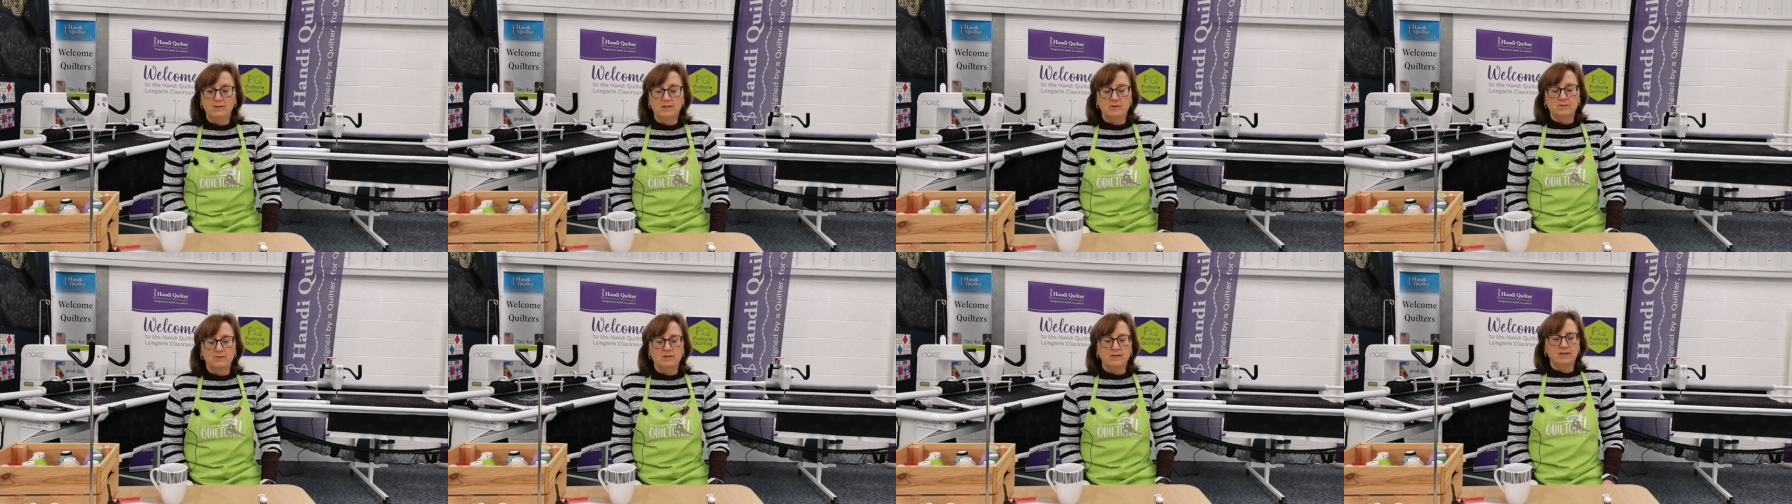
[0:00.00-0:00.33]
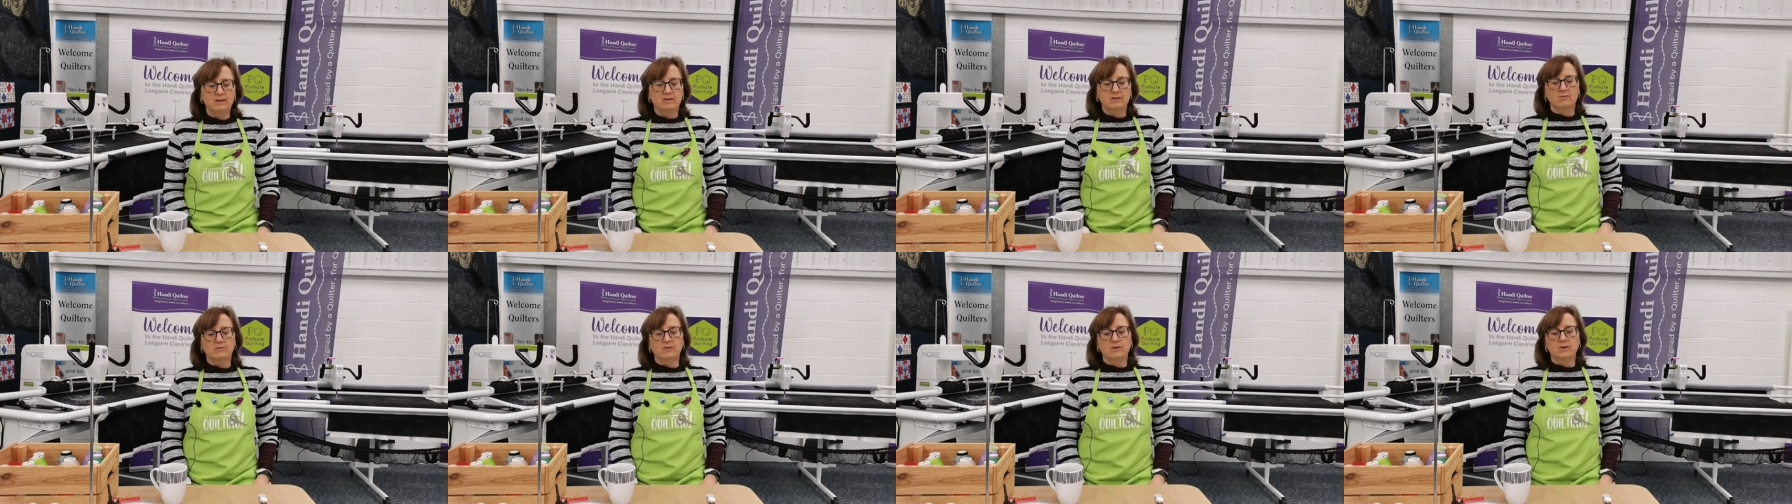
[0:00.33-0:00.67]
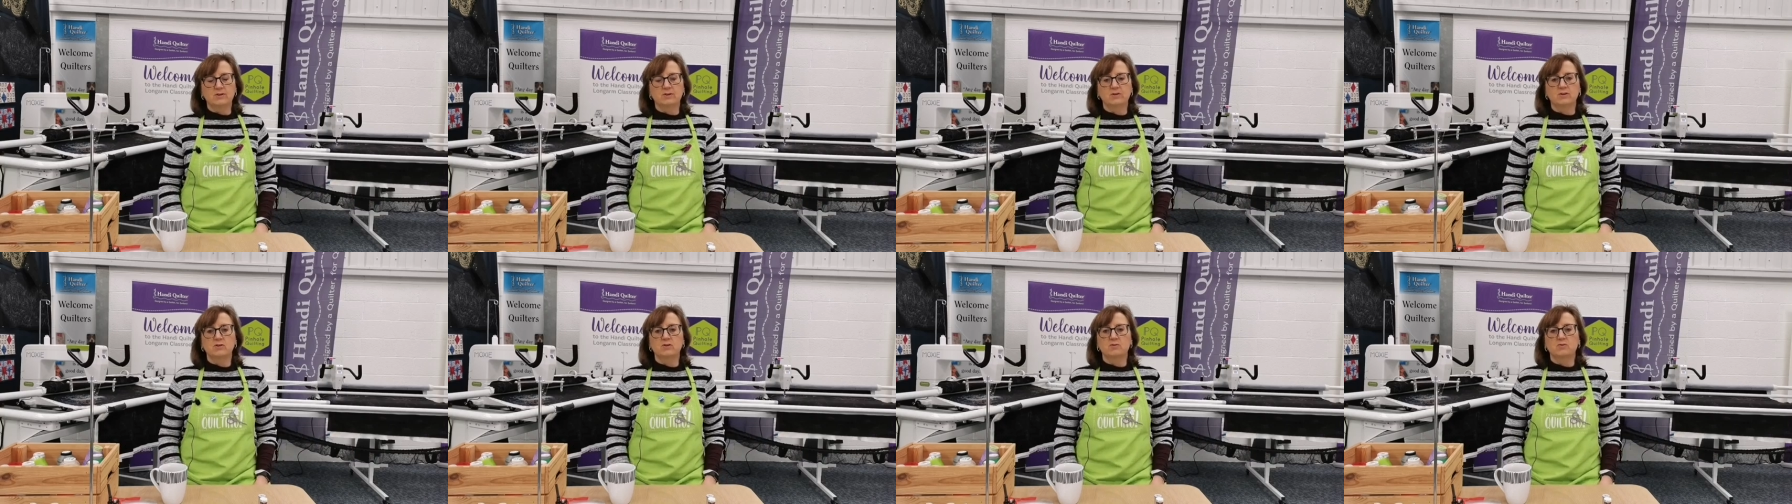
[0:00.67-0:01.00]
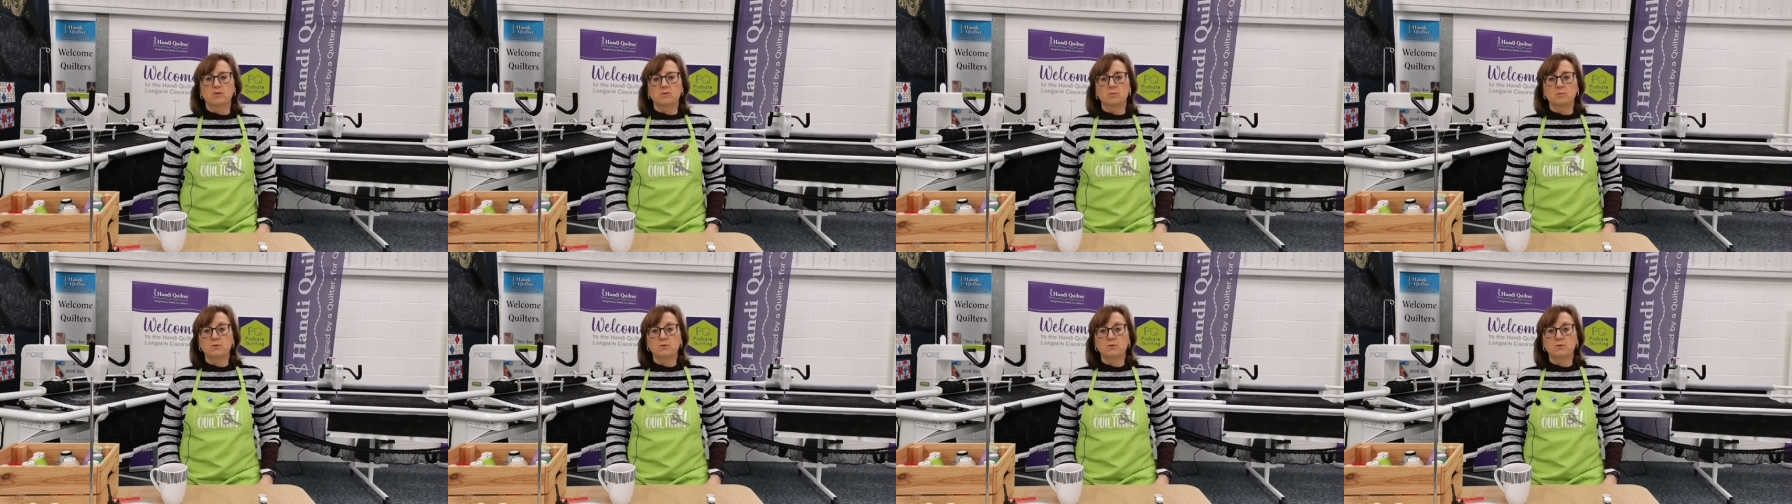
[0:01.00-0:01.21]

if you don't take advantage of